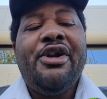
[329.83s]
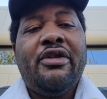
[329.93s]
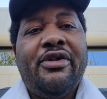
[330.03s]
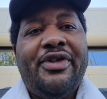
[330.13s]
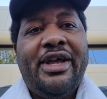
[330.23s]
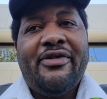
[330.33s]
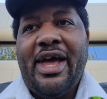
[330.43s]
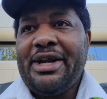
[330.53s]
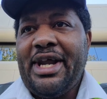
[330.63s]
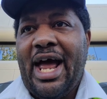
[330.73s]
Another thing
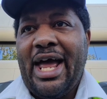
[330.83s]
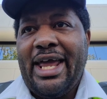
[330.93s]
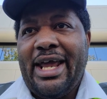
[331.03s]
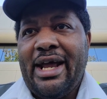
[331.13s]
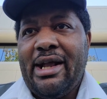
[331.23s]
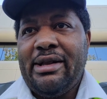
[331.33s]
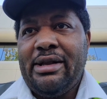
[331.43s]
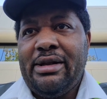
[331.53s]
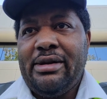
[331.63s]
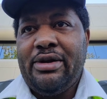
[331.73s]
that I
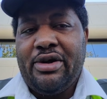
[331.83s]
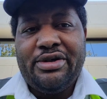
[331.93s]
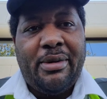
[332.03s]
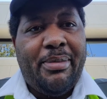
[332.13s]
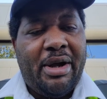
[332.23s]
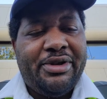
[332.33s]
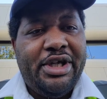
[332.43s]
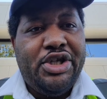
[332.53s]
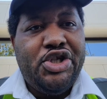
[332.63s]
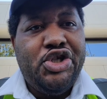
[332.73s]
learned
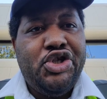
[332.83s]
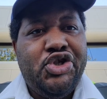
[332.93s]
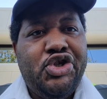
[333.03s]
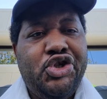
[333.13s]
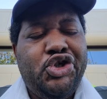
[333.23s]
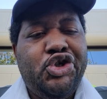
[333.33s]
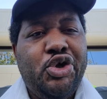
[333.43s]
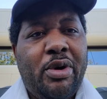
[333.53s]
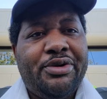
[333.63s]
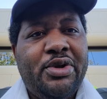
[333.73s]
about the
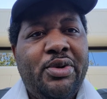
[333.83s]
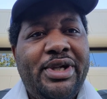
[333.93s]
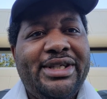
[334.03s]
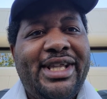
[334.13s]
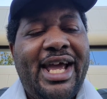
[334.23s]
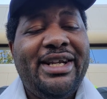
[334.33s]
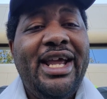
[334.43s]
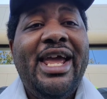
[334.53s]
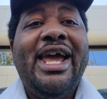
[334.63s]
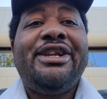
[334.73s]
Duo 2 is that
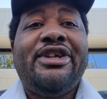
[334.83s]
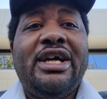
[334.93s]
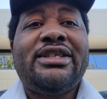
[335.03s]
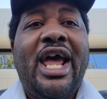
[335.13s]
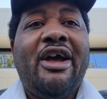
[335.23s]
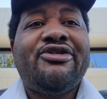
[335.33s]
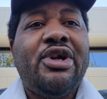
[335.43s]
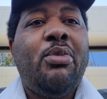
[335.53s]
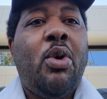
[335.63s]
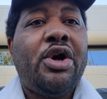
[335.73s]
it does have
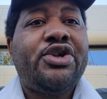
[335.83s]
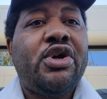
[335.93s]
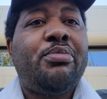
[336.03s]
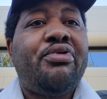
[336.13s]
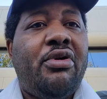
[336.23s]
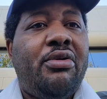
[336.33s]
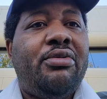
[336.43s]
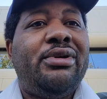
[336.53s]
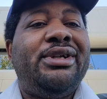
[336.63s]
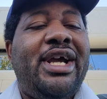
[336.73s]
some water
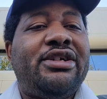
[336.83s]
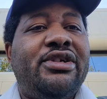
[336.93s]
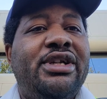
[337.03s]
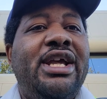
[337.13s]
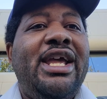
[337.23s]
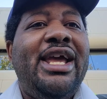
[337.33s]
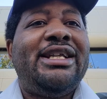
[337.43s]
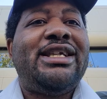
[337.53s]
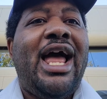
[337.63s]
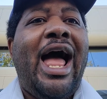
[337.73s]
protection.
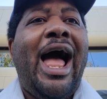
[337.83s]
It's